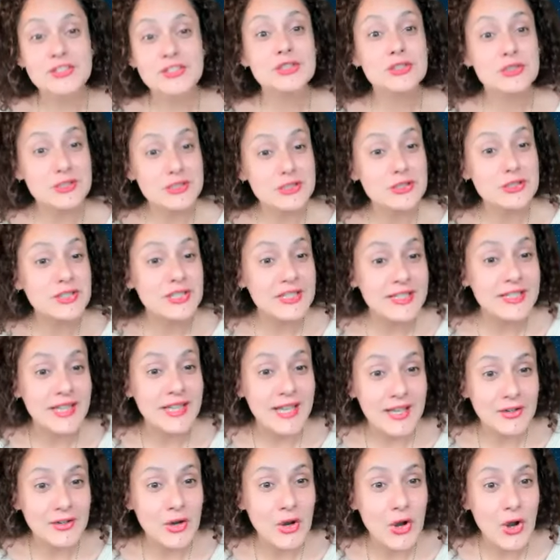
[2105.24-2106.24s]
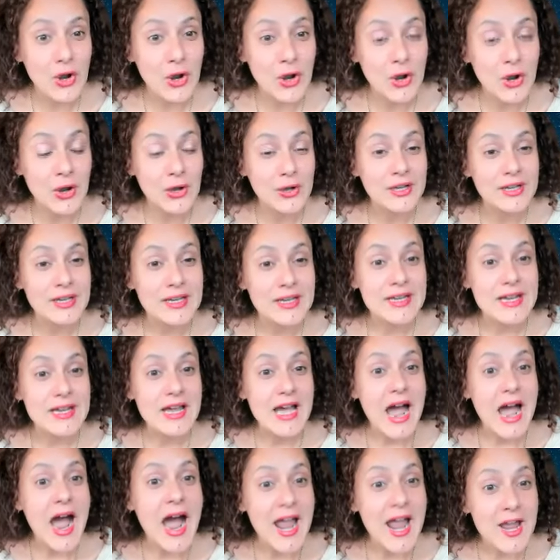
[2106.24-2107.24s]
You're looking yeah. at her.
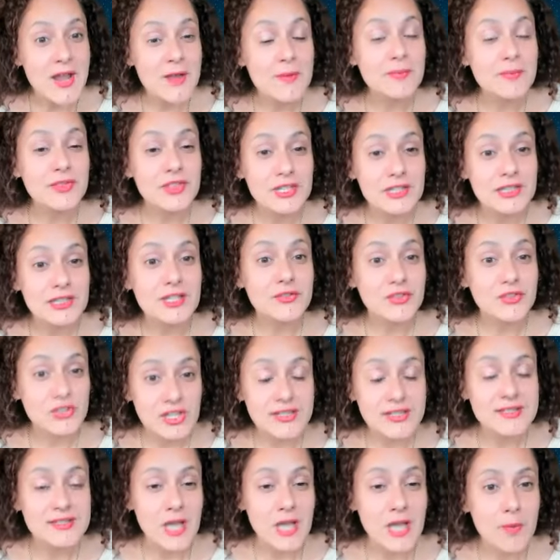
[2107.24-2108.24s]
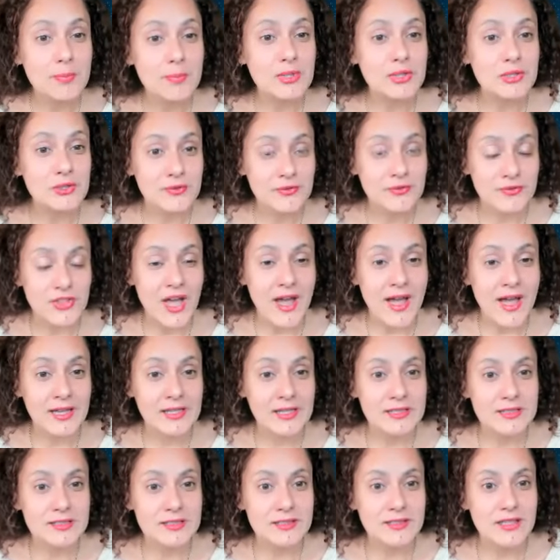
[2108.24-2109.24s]
I am the living example of
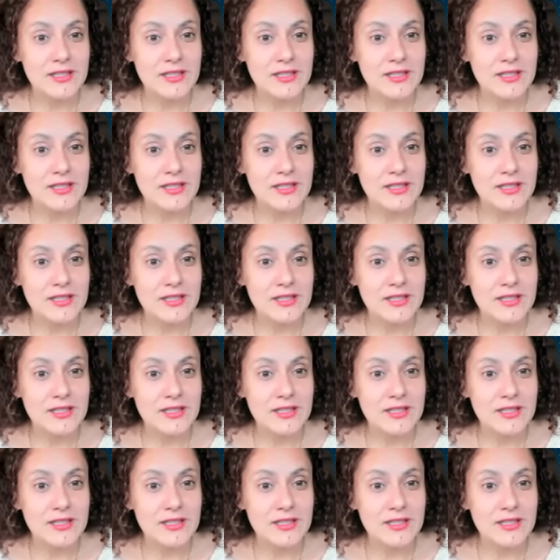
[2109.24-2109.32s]
that